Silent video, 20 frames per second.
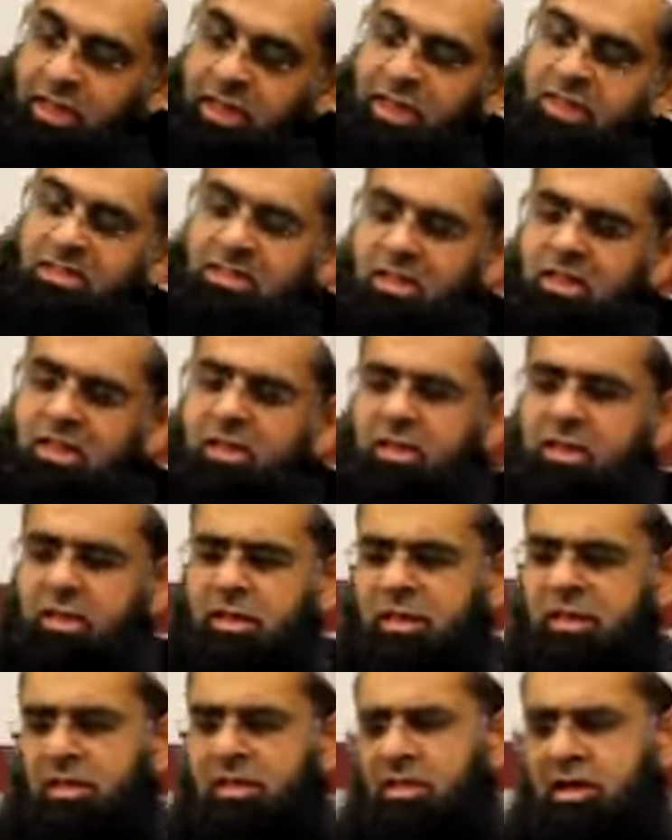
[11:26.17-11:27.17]
That's a
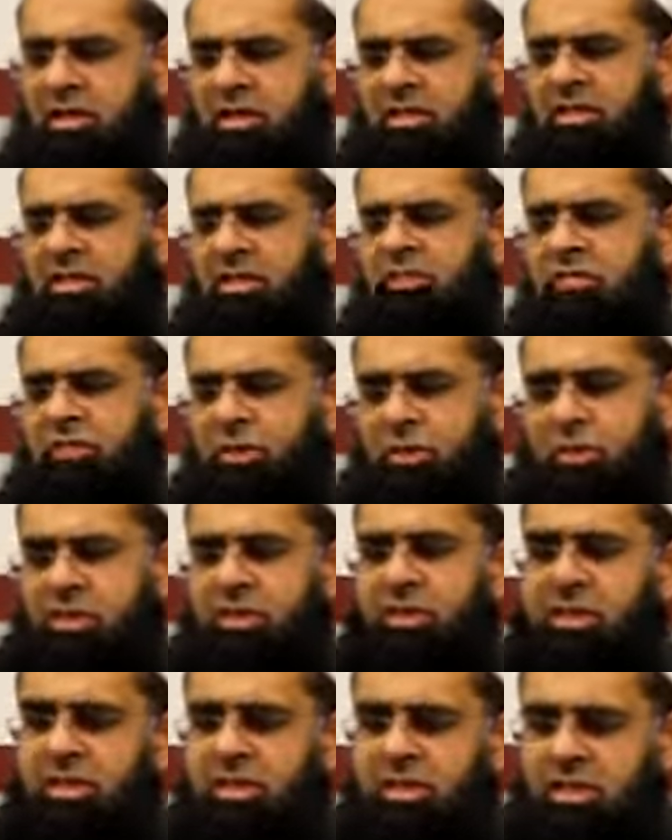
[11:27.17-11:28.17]
tougher one.
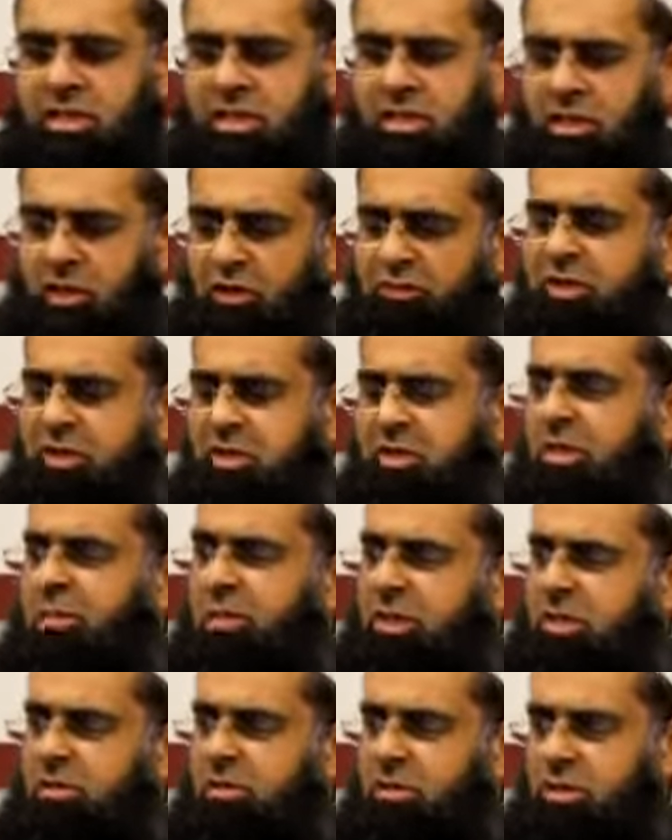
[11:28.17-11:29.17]
That's obviously
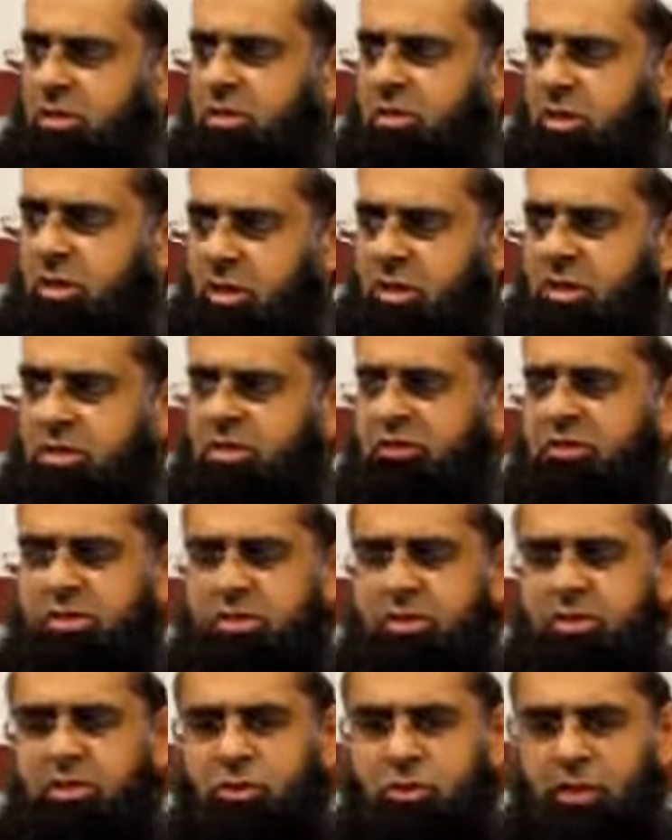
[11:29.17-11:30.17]
a tougher
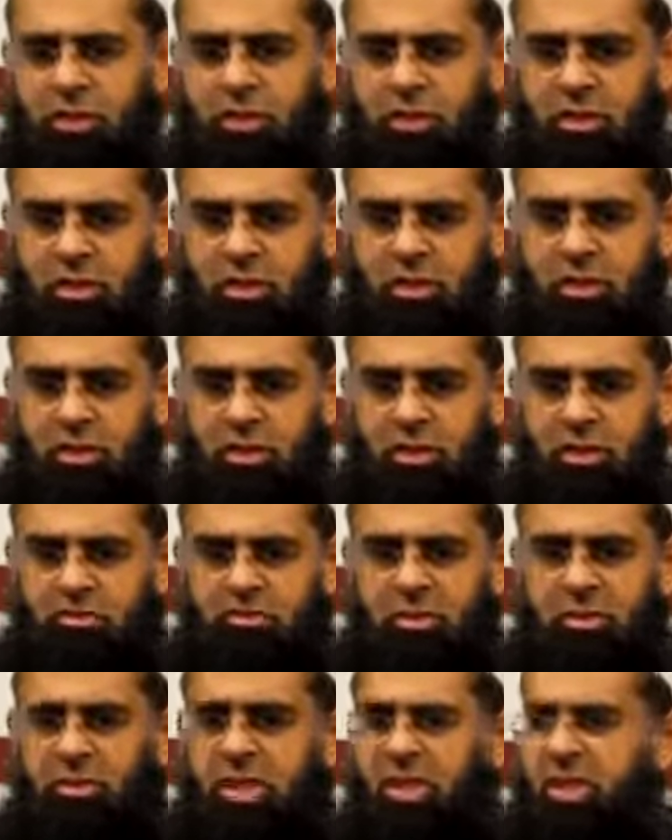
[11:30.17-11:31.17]
situation.
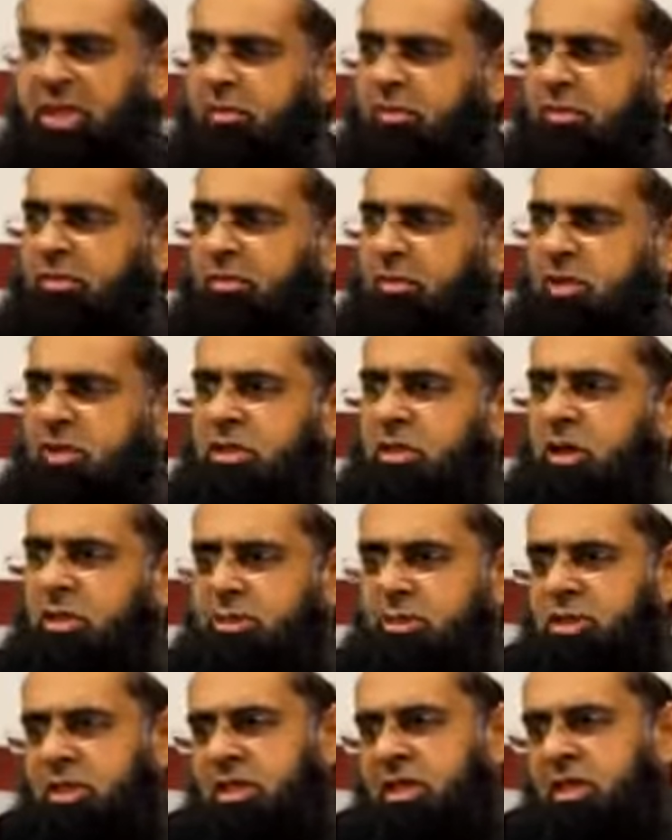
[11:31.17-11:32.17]
If they've been given up for
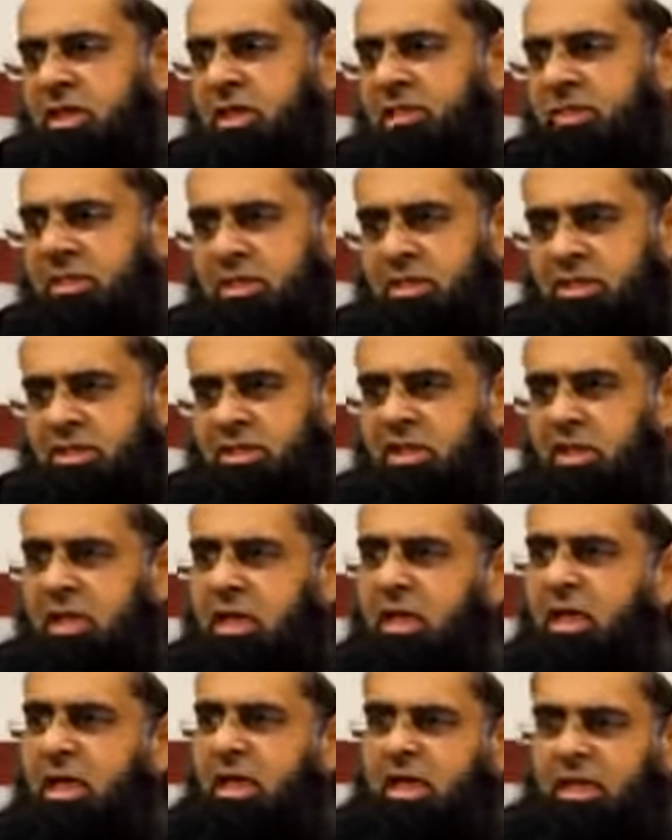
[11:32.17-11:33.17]
adoption, then that means
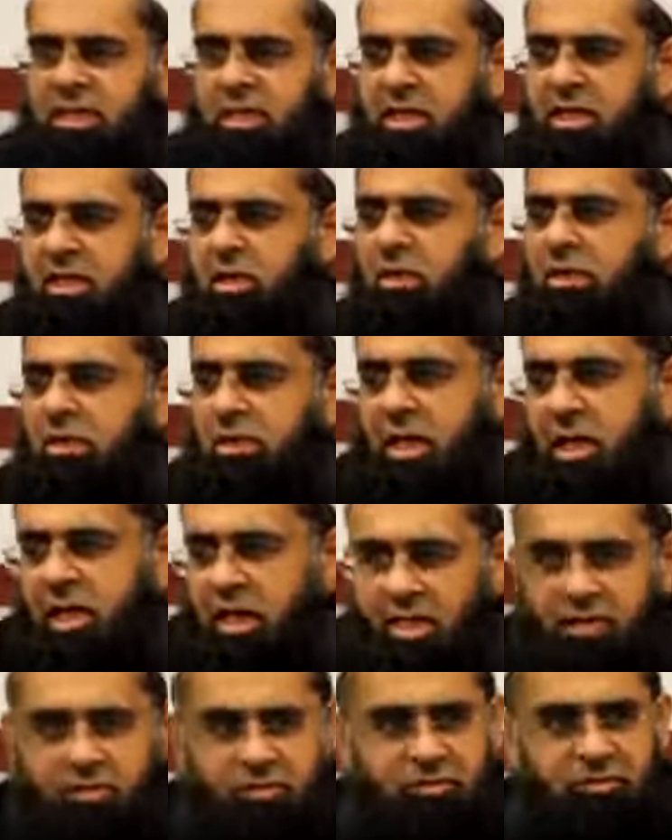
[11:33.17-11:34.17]
they don't
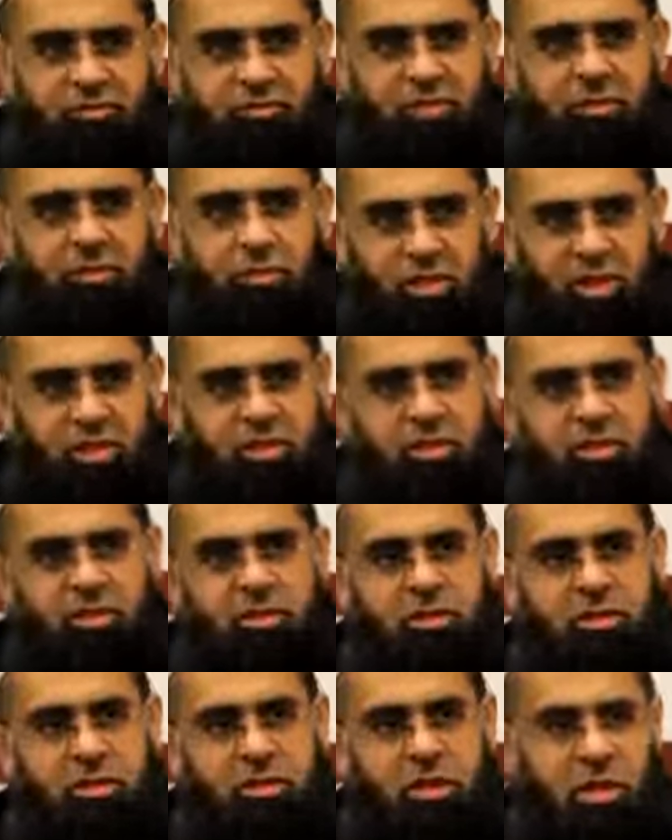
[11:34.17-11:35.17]
have
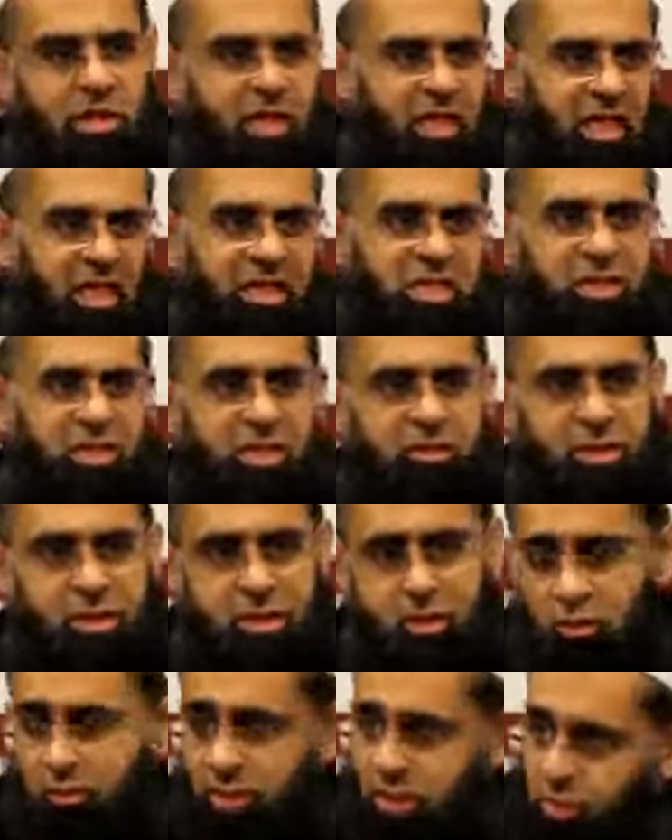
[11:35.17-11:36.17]
much connection, I'm
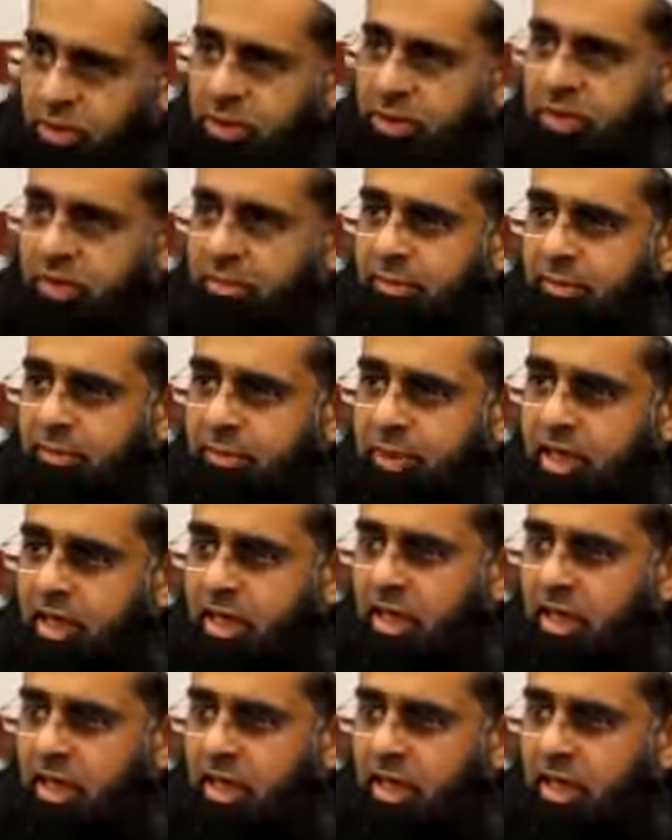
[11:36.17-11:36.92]
assuming, with them.